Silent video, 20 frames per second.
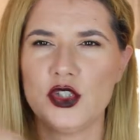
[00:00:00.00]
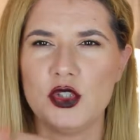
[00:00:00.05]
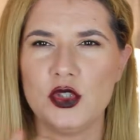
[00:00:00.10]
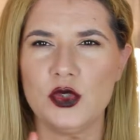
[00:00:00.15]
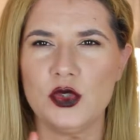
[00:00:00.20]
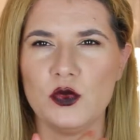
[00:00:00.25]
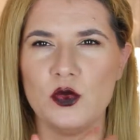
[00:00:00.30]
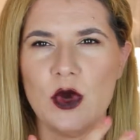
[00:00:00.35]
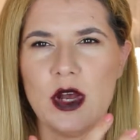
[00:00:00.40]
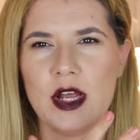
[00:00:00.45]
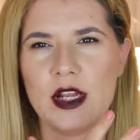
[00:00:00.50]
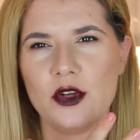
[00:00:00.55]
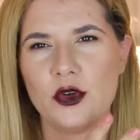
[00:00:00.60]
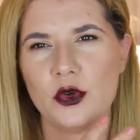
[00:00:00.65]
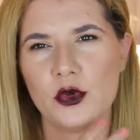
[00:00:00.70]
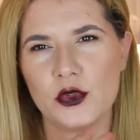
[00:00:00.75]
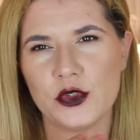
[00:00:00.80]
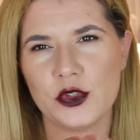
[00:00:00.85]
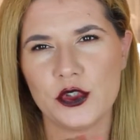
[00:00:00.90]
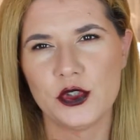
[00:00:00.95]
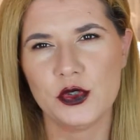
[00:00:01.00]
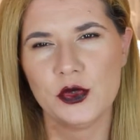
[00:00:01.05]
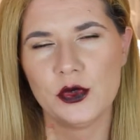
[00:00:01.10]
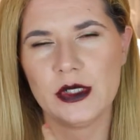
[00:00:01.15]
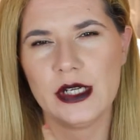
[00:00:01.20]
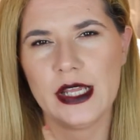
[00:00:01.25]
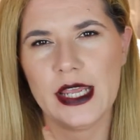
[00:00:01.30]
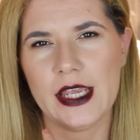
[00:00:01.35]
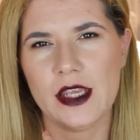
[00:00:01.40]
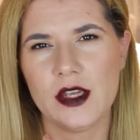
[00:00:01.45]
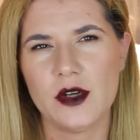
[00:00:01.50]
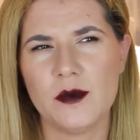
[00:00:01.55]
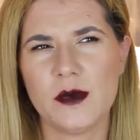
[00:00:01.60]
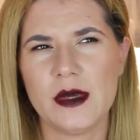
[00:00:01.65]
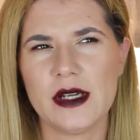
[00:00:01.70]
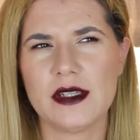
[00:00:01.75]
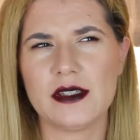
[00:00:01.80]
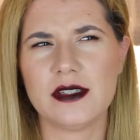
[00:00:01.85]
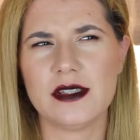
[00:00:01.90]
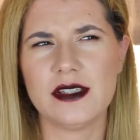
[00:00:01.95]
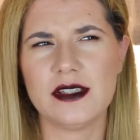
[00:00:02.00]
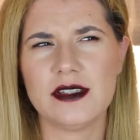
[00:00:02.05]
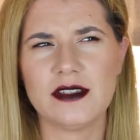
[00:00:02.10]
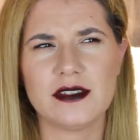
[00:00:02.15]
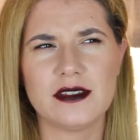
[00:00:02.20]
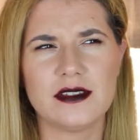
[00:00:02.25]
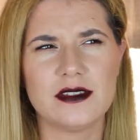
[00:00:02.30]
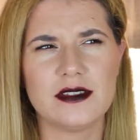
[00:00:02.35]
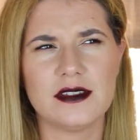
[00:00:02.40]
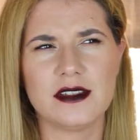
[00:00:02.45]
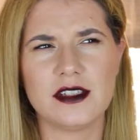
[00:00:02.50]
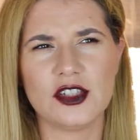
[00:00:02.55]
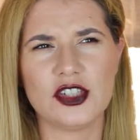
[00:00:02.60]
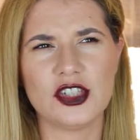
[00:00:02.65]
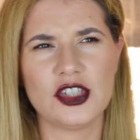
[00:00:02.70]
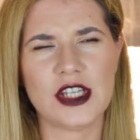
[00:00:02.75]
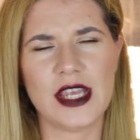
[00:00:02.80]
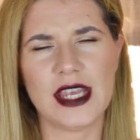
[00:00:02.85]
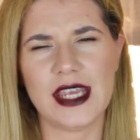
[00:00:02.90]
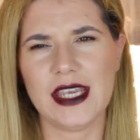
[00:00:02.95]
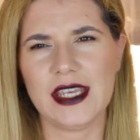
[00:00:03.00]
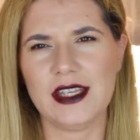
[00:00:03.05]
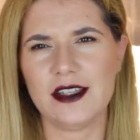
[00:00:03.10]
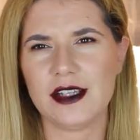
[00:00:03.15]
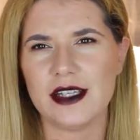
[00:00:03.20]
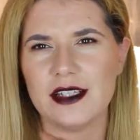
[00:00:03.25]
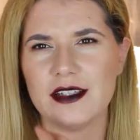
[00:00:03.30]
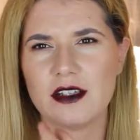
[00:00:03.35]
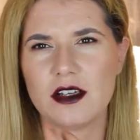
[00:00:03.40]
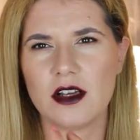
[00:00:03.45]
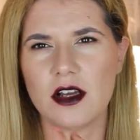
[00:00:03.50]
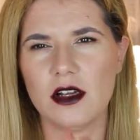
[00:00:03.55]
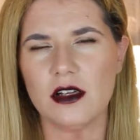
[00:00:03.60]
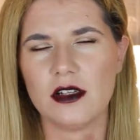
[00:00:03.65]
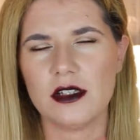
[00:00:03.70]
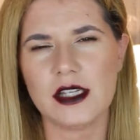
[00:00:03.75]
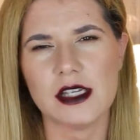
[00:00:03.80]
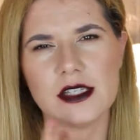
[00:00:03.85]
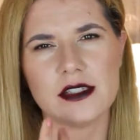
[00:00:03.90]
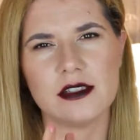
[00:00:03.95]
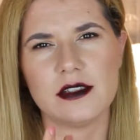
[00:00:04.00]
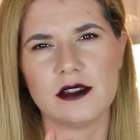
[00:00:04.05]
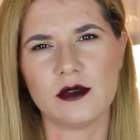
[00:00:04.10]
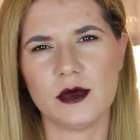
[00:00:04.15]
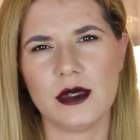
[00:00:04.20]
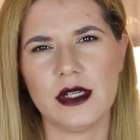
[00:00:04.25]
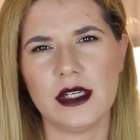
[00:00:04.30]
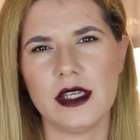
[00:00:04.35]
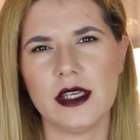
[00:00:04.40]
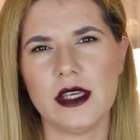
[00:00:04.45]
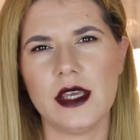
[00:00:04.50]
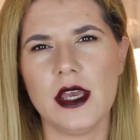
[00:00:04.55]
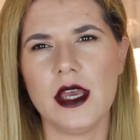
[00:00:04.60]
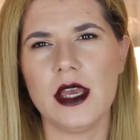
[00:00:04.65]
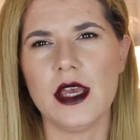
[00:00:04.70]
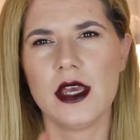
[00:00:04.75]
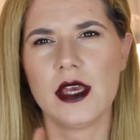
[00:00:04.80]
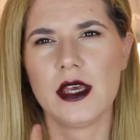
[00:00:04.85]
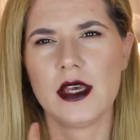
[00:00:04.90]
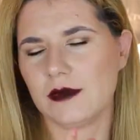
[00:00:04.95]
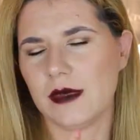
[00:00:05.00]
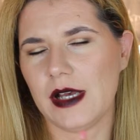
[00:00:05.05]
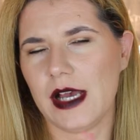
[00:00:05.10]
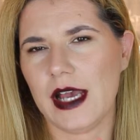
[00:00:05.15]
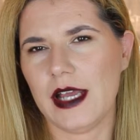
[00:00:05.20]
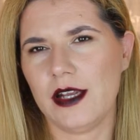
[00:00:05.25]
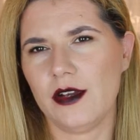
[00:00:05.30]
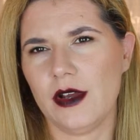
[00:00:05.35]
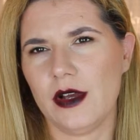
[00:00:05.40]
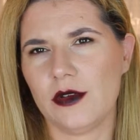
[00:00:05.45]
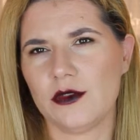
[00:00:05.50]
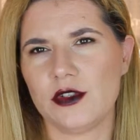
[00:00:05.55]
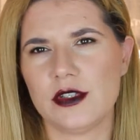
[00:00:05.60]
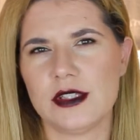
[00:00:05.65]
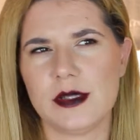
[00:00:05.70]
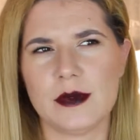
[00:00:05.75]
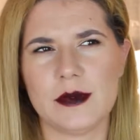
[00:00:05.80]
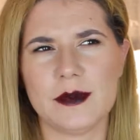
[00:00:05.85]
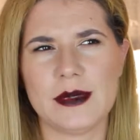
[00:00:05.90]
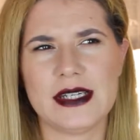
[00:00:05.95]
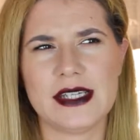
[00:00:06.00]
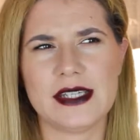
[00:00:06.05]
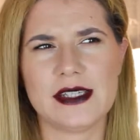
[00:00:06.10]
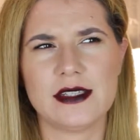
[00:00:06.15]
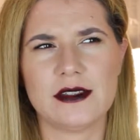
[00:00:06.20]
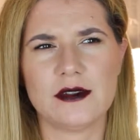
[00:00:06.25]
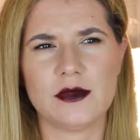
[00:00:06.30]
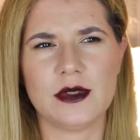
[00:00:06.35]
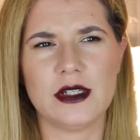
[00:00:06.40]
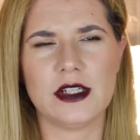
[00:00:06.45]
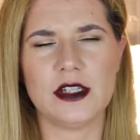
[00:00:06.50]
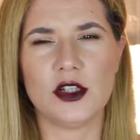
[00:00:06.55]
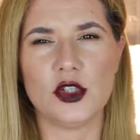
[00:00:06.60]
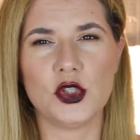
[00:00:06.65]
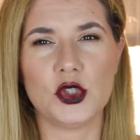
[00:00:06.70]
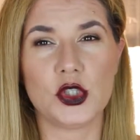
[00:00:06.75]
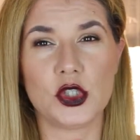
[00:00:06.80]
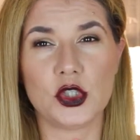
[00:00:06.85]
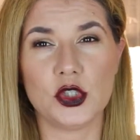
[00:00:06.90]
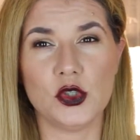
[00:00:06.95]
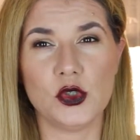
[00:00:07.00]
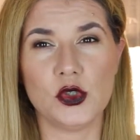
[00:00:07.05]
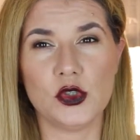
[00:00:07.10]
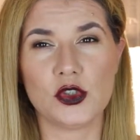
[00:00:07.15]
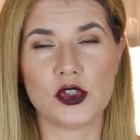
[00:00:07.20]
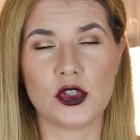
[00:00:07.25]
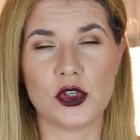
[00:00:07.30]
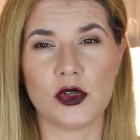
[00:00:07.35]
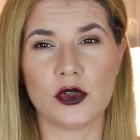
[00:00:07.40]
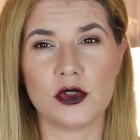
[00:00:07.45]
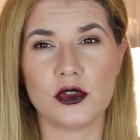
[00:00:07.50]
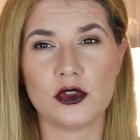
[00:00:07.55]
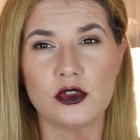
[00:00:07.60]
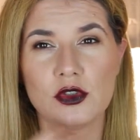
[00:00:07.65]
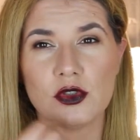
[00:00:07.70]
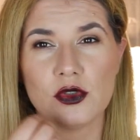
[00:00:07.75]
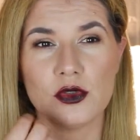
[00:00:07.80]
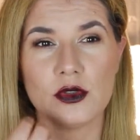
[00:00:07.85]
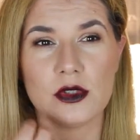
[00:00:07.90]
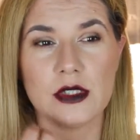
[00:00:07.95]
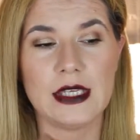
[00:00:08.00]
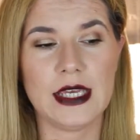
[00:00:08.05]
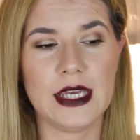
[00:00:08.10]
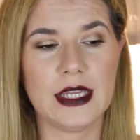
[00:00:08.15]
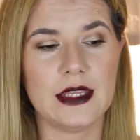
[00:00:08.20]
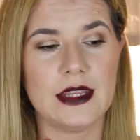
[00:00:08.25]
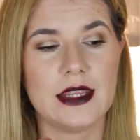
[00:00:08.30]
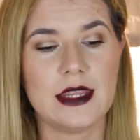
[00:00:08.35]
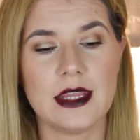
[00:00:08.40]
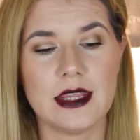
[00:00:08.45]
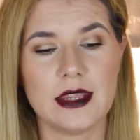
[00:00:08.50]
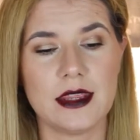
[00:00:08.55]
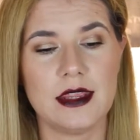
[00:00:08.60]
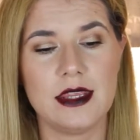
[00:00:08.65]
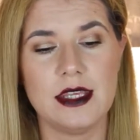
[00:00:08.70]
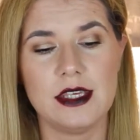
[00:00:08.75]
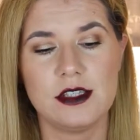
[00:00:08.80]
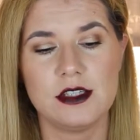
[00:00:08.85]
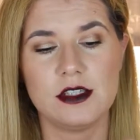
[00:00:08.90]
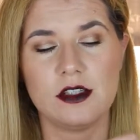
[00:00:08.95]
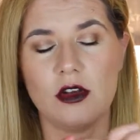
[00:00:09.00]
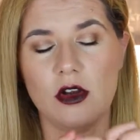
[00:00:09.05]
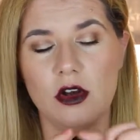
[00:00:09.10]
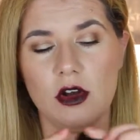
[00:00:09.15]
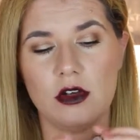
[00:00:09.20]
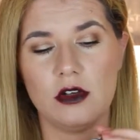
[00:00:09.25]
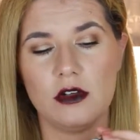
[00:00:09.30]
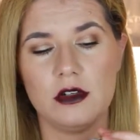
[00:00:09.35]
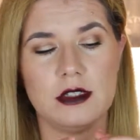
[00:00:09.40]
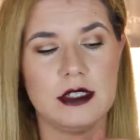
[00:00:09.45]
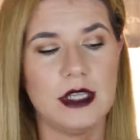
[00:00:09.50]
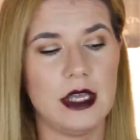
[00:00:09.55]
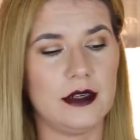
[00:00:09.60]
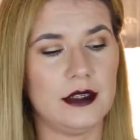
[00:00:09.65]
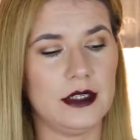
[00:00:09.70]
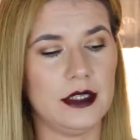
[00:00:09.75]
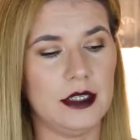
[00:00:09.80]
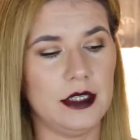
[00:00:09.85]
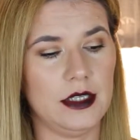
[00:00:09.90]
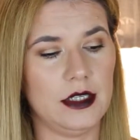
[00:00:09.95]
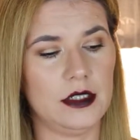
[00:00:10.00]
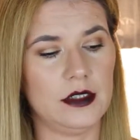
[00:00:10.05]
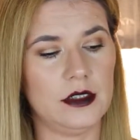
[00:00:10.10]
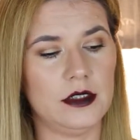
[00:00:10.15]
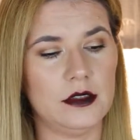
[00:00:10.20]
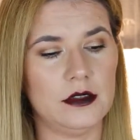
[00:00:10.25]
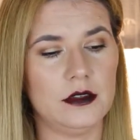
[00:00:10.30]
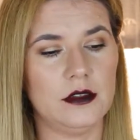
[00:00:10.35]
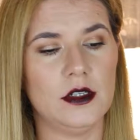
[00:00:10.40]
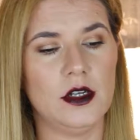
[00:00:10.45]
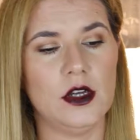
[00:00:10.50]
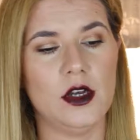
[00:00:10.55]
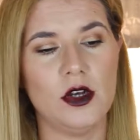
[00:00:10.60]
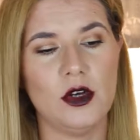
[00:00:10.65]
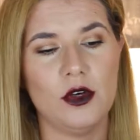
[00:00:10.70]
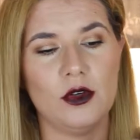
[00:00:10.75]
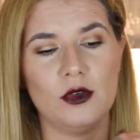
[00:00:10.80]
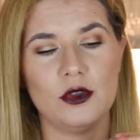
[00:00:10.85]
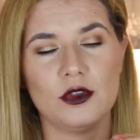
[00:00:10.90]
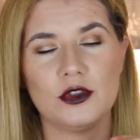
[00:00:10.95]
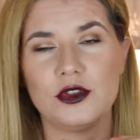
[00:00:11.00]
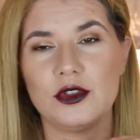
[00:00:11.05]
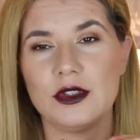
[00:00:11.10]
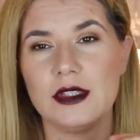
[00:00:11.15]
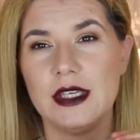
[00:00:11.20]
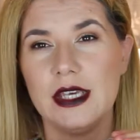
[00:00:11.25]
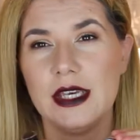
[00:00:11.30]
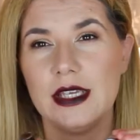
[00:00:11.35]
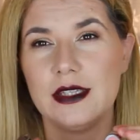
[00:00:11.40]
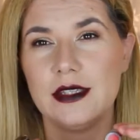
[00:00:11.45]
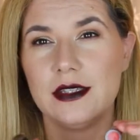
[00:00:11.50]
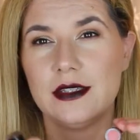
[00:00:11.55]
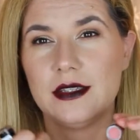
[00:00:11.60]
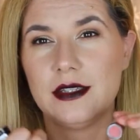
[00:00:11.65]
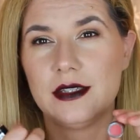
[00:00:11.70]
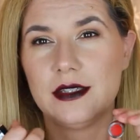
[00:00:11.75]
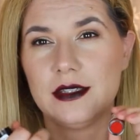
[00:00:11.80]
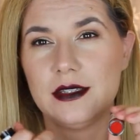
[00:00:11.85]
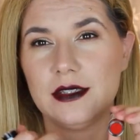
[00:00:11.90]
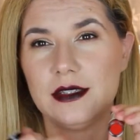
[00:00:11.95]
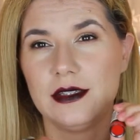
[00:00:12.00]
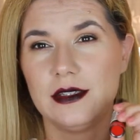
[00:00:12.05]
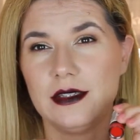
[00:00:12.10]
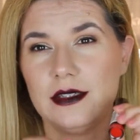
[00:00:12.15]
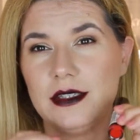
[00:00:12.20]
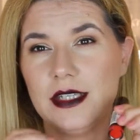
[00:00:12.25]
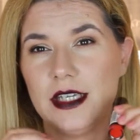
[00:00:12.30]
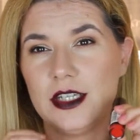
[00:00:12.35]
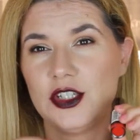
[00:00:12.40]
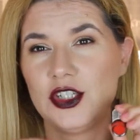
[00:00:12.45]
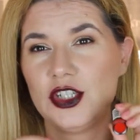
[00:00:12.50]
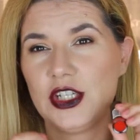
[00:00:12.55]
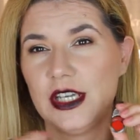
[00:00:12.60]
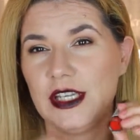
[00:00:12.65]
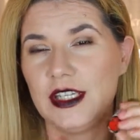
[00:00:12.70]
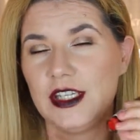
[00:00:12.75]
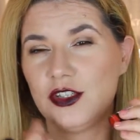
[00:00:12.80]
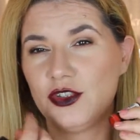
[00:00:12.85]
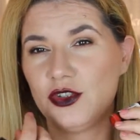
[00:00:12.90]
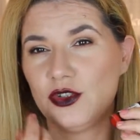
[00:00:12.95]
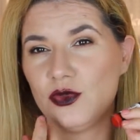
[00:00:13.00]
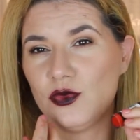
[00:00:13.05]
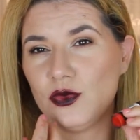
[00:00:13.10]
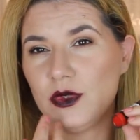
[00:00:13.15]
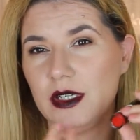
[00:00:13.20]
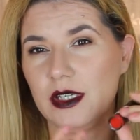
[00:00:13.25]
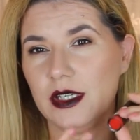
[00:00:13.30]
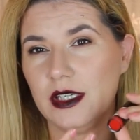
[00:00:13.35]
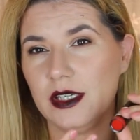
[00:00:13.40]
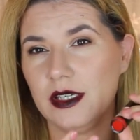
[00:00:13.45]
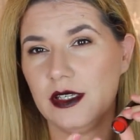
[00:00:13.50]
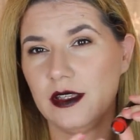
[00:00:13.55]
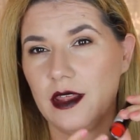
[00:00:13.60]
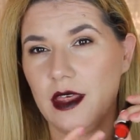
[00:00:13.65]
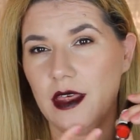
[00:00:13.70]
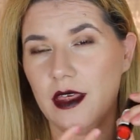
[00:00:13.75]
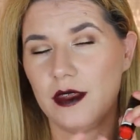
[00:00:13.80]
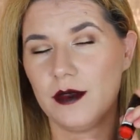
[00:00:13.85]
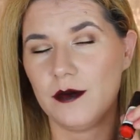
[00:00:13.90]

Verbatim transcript: two, one or two layer, but it, the shade and the color doesn't really, I don't know how to say it, but doesn't really look good. So to get this color down here, or to get that shade that you really